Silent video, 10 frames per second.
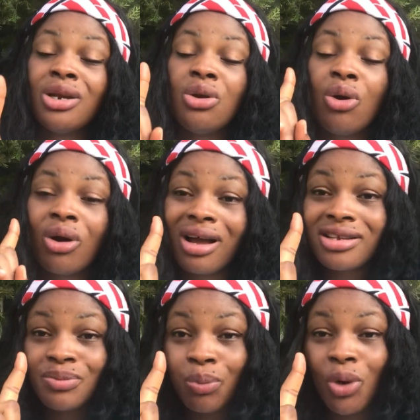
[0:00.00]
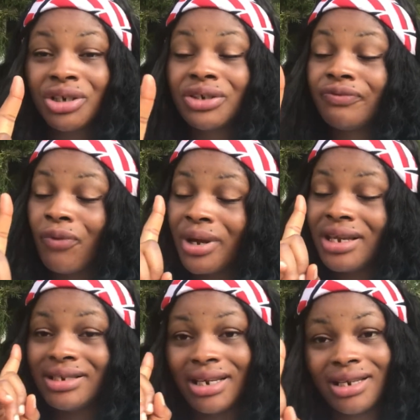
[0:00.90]
a local sponge for
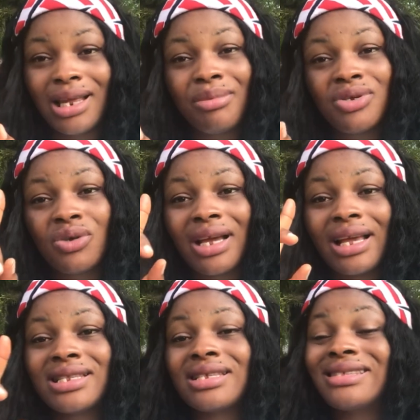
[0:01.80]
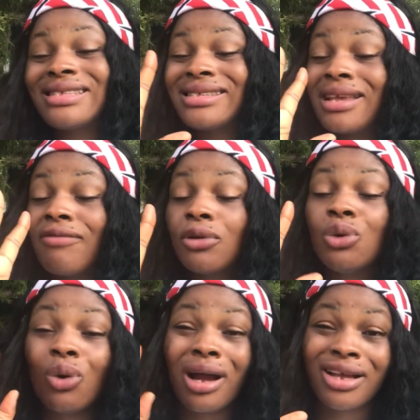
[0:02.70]
a day, that means you are getting
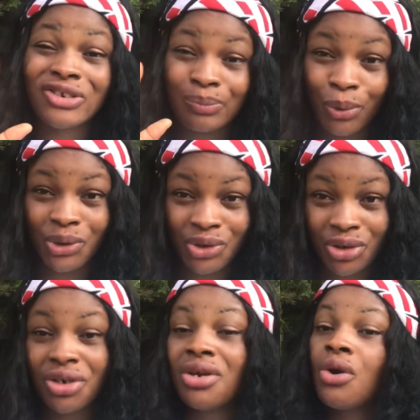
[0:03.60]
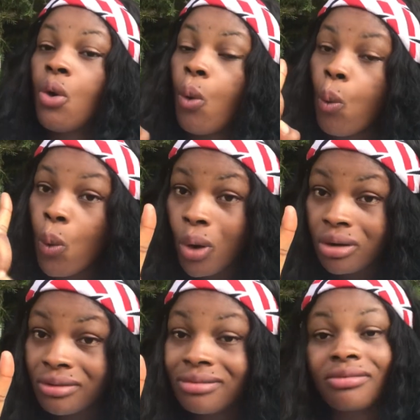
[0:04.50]
7 local sponge,
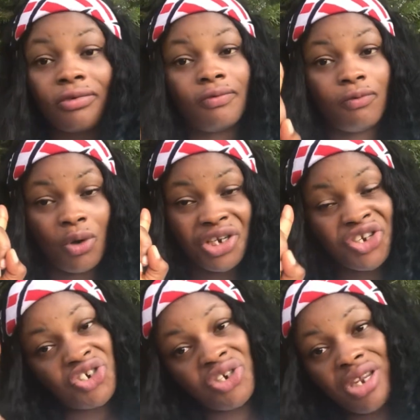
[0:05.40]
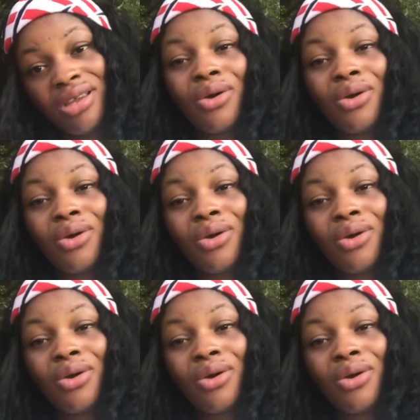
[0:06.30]
1 for each day.